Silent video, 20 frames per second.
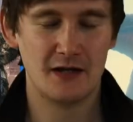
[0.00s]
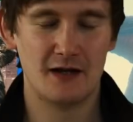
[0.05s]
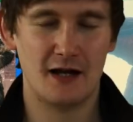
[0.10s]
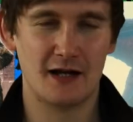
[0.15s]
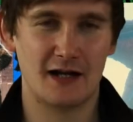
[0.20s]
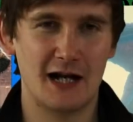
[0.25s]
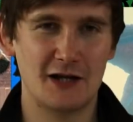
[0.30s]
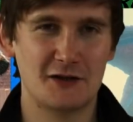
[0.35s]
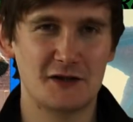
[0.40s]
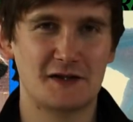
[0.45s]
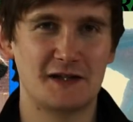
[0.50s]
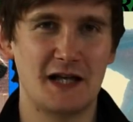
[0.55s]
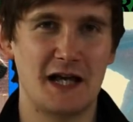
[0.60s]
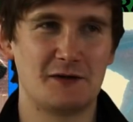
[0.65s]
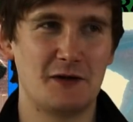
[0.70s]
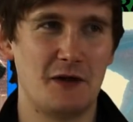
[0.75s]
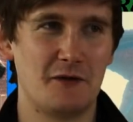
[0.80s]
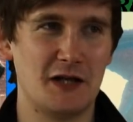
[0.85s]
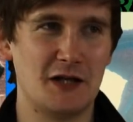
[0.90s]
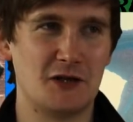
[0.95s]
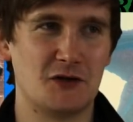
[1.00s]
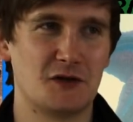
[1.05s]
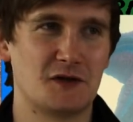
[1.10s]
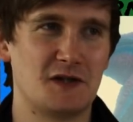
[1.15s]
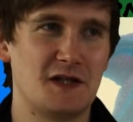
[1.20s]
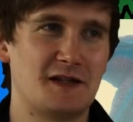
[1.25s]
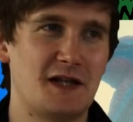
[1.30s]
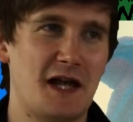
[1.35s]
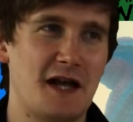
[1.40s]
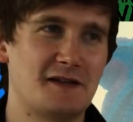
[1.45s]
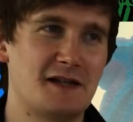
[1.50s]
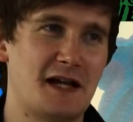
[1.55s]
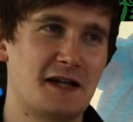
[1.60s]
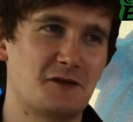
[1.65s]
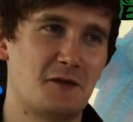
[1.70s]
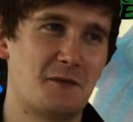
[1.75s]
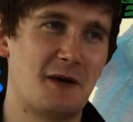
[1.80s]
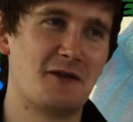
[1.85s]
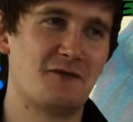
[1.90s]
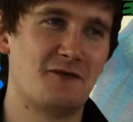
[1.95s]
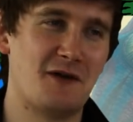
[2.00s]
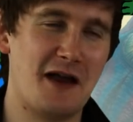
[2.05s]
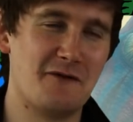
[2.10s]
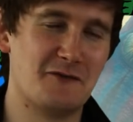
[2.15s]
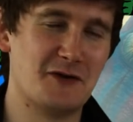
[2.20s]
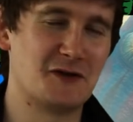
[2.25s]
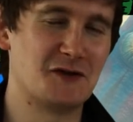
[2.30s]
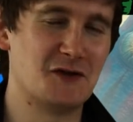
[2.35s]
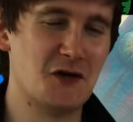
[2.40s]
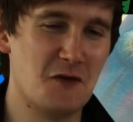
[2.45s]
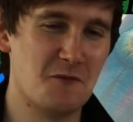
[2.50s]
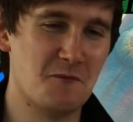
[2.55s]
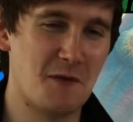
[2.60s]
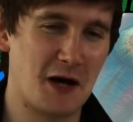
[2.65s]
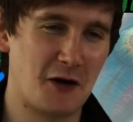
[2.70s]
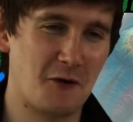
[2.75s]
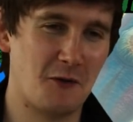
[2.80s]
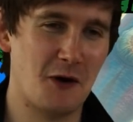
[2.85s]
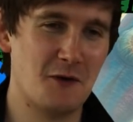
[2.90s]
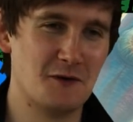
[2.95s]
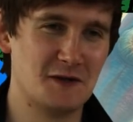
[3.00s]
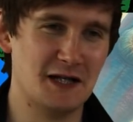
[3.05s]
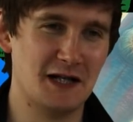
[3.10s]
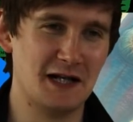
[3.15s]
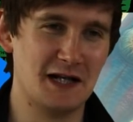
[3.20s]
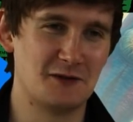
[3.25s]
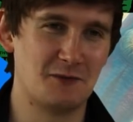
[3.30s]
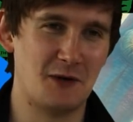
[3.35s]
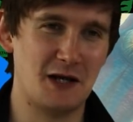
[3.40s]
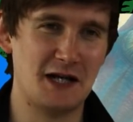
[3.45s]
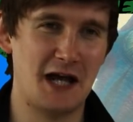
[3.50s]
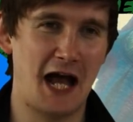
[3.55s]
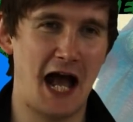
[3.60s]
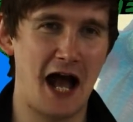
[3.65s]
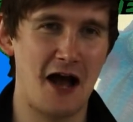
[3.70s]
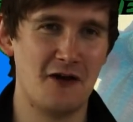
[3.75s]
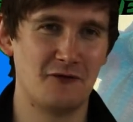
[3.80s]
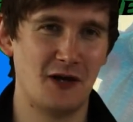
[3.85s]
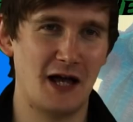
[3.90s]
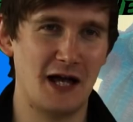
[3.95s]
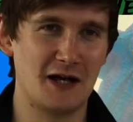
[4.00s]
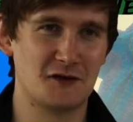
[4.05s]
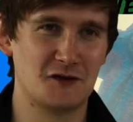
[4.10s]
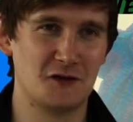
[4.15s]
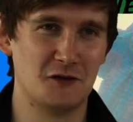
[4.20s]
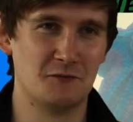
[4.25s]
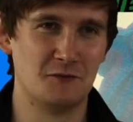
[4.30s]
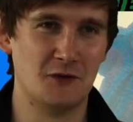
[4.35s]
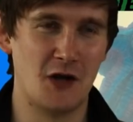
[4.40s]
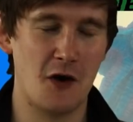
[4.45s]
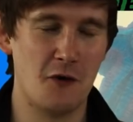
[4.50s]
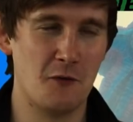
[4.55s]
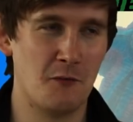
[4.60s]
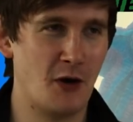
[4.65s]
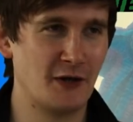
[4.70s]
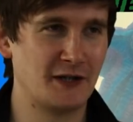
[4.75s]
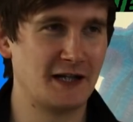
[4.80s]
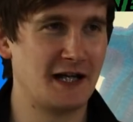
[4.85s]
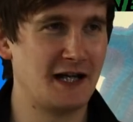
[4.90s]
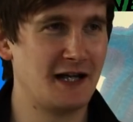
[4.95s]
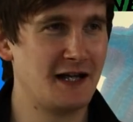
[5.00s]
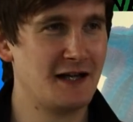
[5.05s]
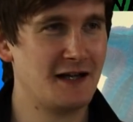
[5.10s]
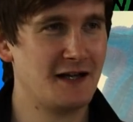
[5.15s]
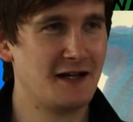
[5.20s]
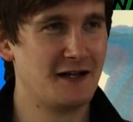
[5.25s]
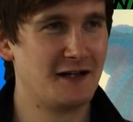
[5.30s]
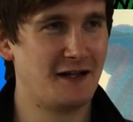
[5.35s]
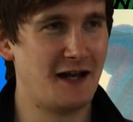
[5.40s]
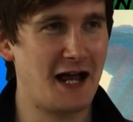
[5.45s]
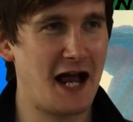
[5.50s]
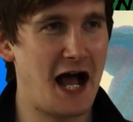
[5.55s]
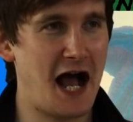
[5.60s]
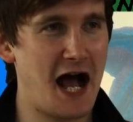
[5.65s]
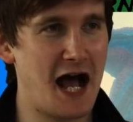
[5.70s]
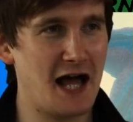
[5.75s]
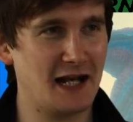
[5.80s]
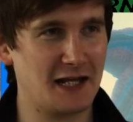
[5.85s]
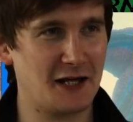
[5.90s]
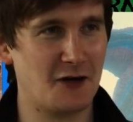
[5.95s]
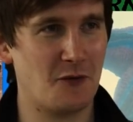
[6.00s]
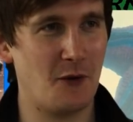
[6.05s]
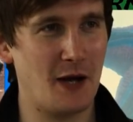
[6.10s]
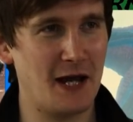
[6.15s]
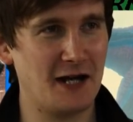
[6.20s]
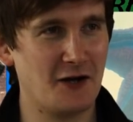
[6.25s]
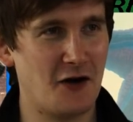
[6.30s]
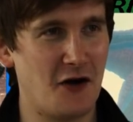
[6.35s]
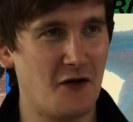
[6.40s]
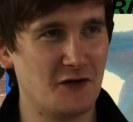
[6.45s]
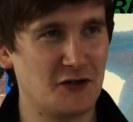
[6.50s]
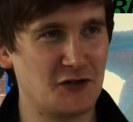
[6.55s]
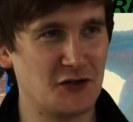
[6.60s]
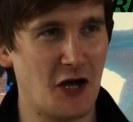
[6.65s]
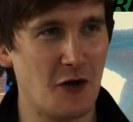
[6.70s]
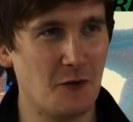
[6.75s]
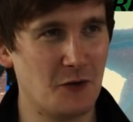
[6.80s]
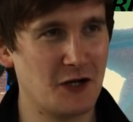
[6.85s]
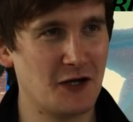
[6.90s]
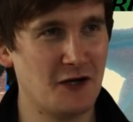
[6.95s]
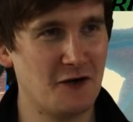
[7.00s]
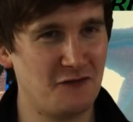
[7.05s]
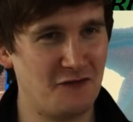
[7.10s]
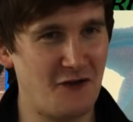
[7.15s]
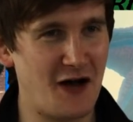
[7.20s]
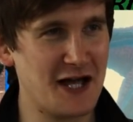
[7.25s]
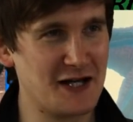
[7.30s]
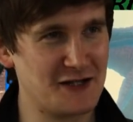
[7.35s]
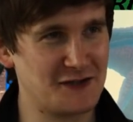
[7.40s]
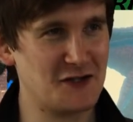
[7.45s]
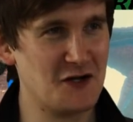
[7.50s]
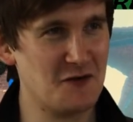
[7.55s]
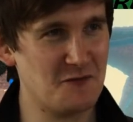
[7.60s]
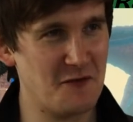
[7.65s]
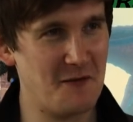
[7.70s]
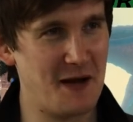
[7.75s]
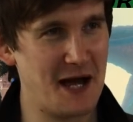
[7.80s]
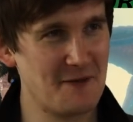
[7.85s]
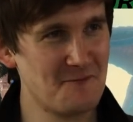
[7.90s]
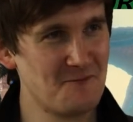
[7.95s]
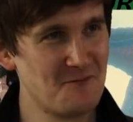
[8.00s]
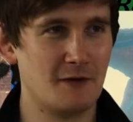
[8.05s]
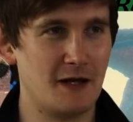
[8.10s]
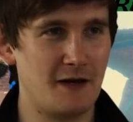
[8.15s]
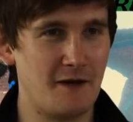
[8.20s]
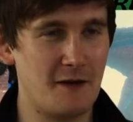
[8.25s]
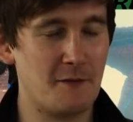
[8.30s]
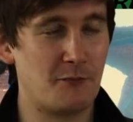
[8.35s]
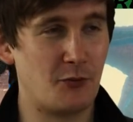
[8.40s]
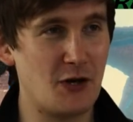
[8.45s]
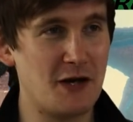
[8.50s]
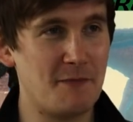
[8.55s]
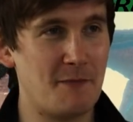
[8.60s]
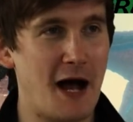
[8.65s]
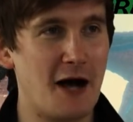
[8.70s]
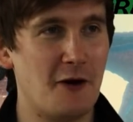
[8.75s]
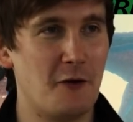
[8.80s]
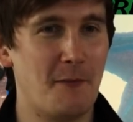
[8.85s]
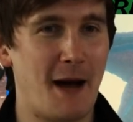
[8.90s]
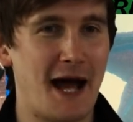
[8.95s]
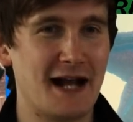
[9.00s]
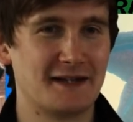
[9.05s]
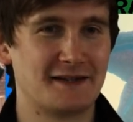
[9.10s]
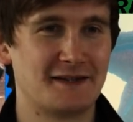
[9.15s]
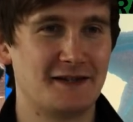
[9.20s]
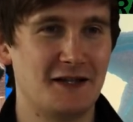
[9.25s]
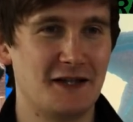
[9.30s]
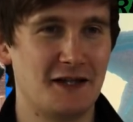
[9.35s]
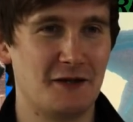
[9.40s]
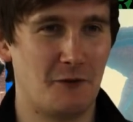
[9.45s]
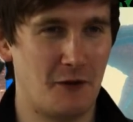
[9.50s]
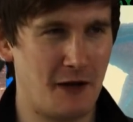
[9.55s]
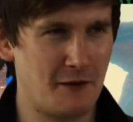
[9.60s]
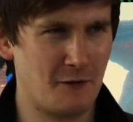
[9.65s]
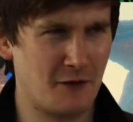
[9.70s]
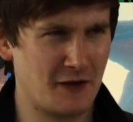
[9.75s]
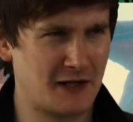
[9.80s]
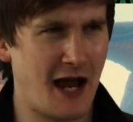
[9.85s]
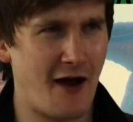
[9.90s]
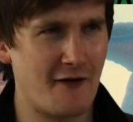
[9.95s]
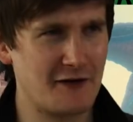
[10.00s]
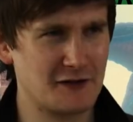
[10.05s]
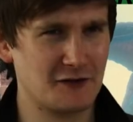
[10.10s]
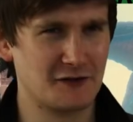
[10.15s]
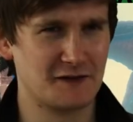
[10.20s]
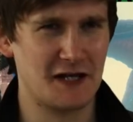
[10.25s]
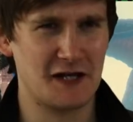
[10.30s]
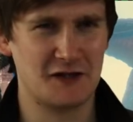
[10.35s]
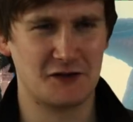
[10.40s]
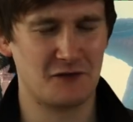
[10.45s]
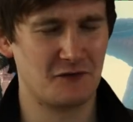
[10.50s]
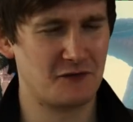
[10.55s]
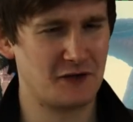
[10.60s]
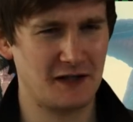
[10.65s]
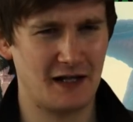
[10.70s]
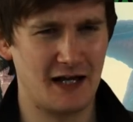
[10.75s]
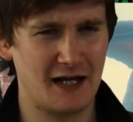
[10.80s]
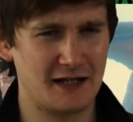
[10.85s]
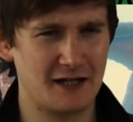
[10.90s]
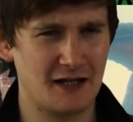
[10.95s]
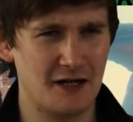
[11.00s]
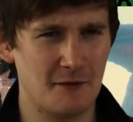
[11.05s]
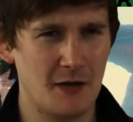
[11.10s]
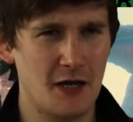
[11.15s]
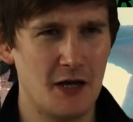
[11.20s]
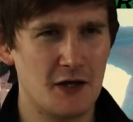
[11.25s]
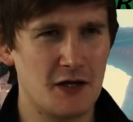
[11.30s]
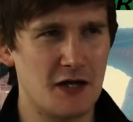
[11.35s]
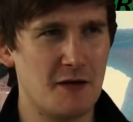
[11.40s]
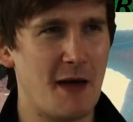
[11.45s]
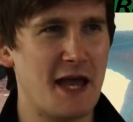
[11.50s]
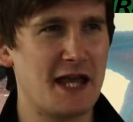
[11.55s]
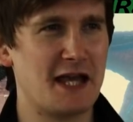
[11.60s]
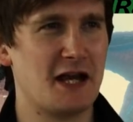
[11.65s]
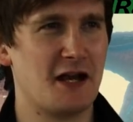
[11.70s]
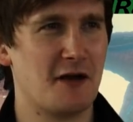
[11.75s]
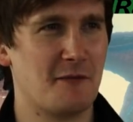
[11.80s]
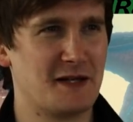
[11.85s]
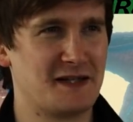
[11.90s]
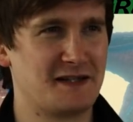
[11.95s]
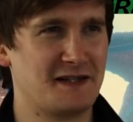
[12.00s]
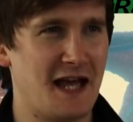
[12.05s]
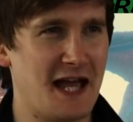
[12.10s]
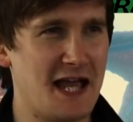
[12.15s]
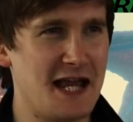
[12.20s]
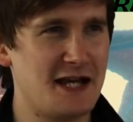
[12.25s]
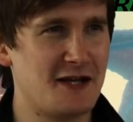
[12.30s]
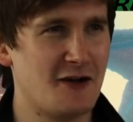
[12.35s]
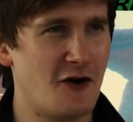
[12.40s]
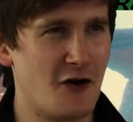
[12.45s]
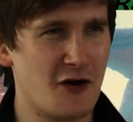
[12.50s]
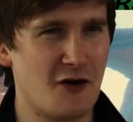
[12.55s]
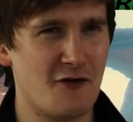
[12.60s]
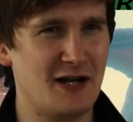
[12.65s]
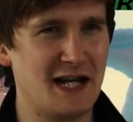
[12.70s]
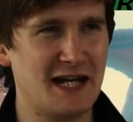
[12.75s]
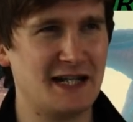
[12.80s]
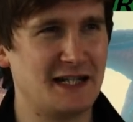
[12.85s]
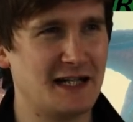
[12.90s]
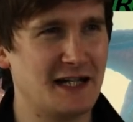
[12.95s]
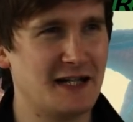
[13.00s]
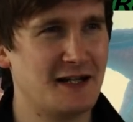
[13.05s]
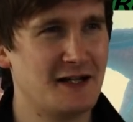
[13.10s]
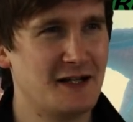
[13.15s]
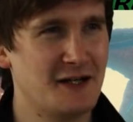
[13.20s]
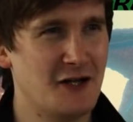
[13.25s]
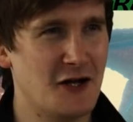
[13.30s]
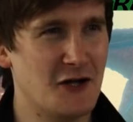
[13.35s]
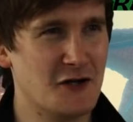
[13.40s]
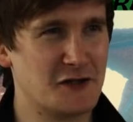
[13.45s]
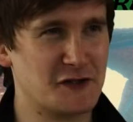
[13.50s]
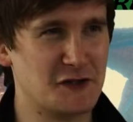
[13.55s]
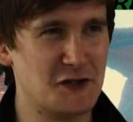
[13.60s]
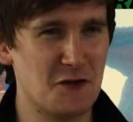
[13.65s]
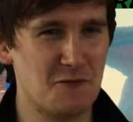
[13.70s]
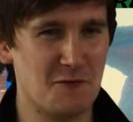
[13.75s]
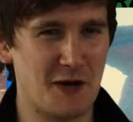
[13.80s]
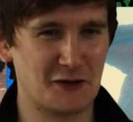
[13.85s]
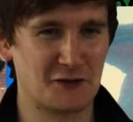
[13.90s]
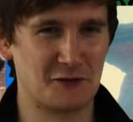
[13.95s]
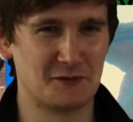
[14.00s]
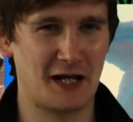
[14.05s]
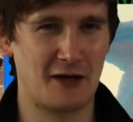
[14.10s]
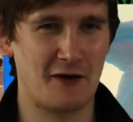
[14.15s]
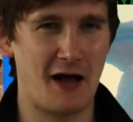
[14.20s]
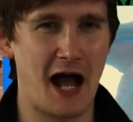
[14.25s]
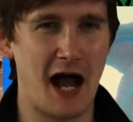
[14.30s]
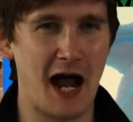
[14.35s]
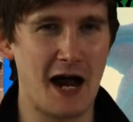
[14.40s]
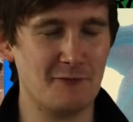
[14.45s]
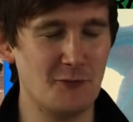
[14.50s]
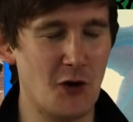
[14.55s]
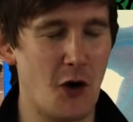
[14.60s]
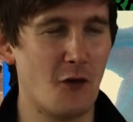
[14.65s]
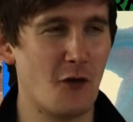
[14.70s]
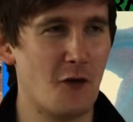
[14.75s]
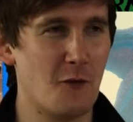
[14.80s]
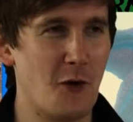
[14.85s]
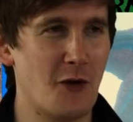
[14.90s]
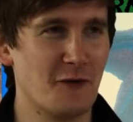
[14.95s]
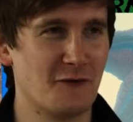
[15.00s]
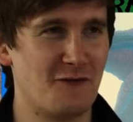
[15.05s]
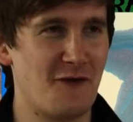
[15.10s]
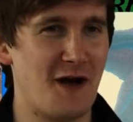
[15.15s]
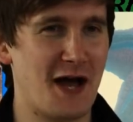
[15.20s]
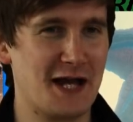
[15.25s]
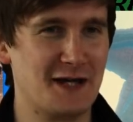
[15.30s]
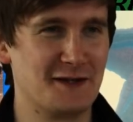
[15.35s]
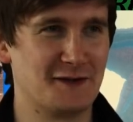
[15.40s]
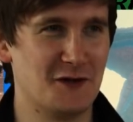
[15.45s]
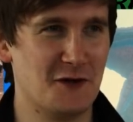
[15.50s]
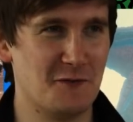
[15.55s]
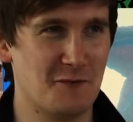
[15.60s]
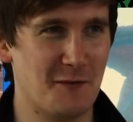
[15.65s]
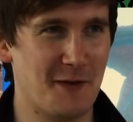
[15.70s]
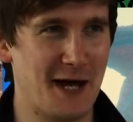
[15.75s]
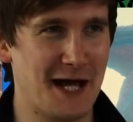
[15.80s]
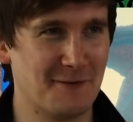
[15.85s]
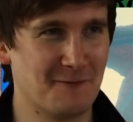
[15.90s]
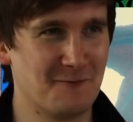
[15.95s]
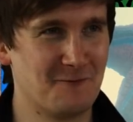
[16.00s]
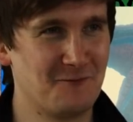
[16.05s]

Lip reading: And can I just say as well, the Injustice games has one of my favourite Superman quotes in it. It's when you have some nobody like Harley Quinn or the Joker fight Superman, and in the pre-battle banter, the character will say something like, "You're making a mistake," or "You're an idiot," and Superman comes out, "I'm not the one fighting Superman."